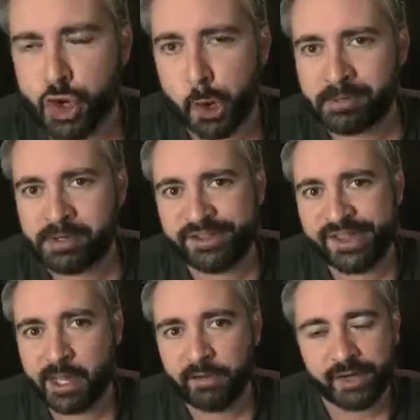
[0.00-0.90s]
Come to
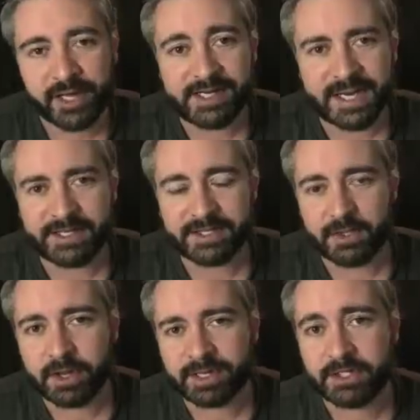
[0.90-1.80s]
think of it,
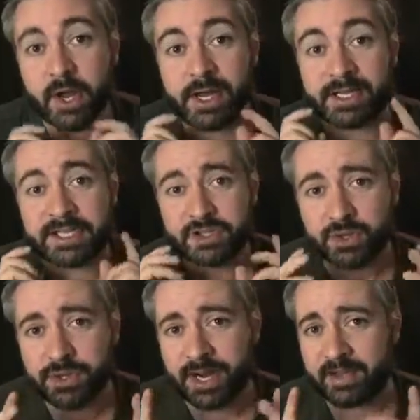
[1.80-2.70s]
it's not entirely
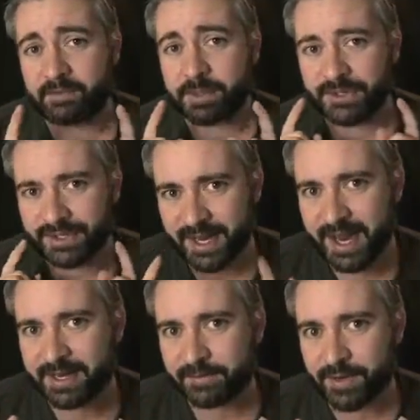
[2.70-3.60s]
true that I haven't posted
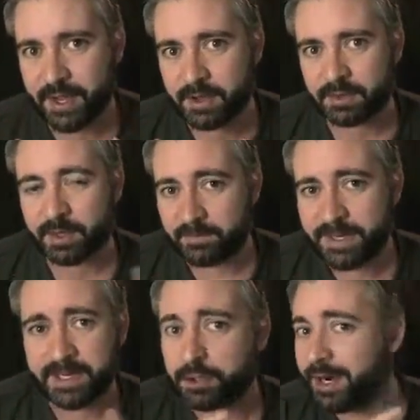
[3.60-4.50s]
any videos while I've
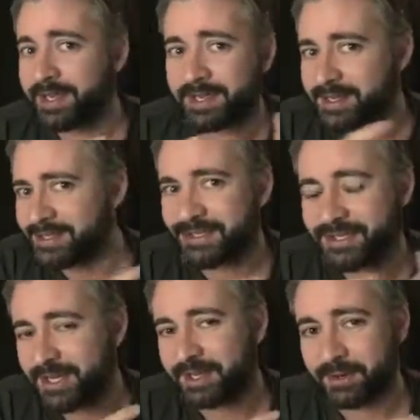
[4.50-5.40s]
been cranky and
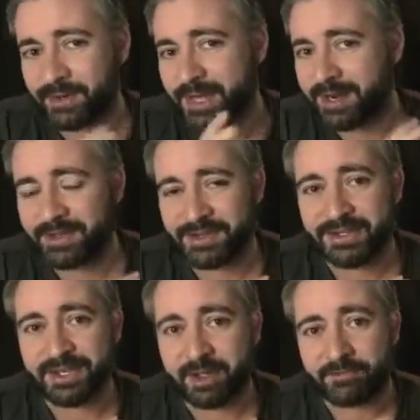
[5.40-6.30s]
sick and all that other
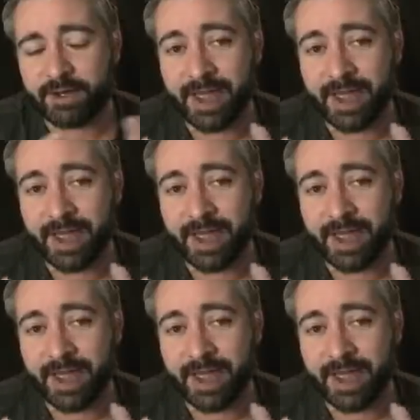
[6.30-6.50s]
stuff.